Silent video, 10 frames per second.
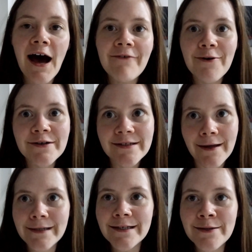I've always
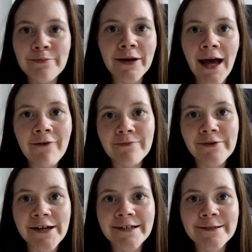liked it, but I haven't
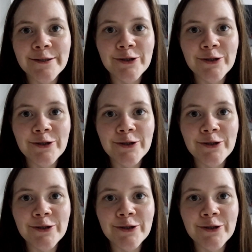played as an